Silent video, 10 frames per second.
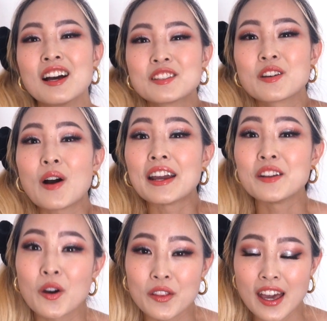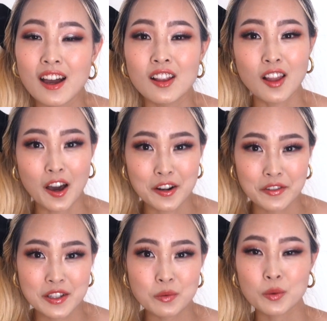So I know that a lot of
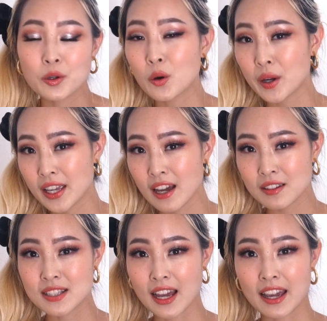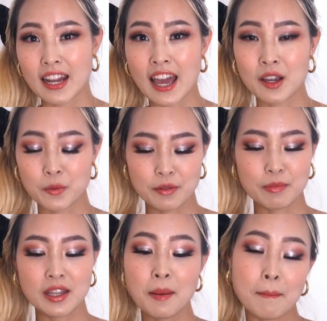us, when we're going outside, we've
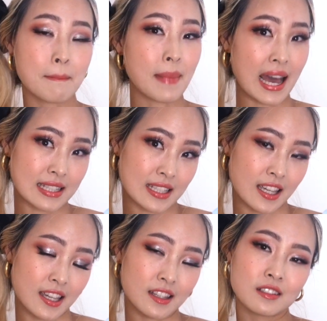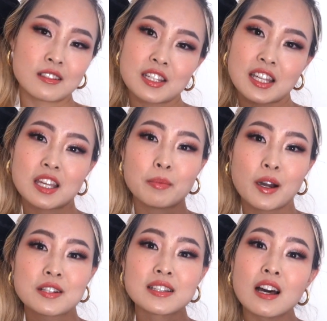been masking to keep
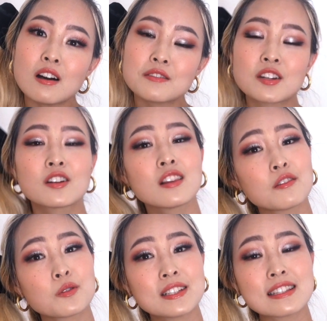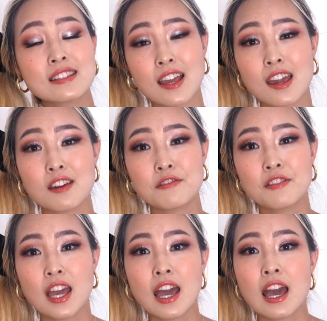ourselves and our loved ones
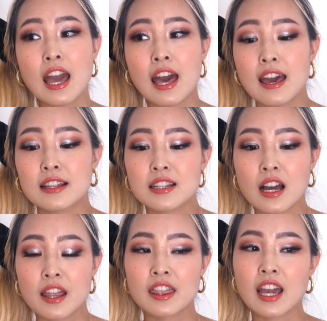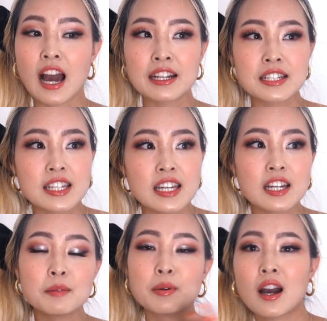safe, and the
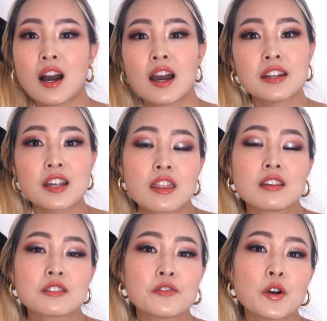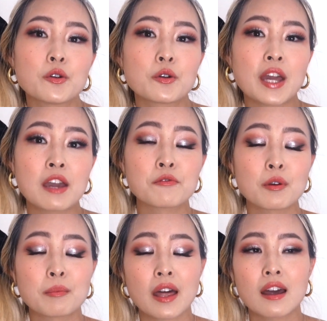idea behind this photo came
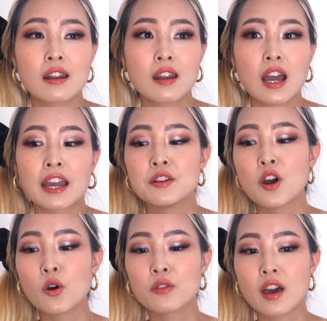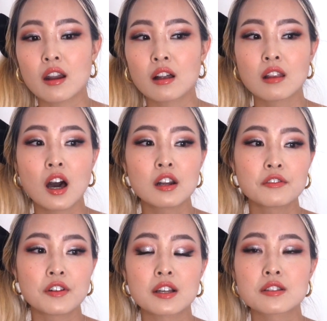from that. I know that a lot
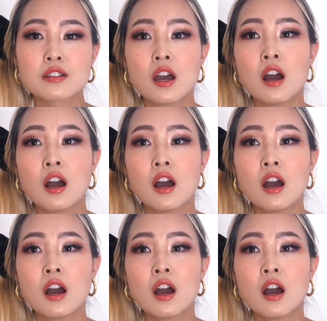of us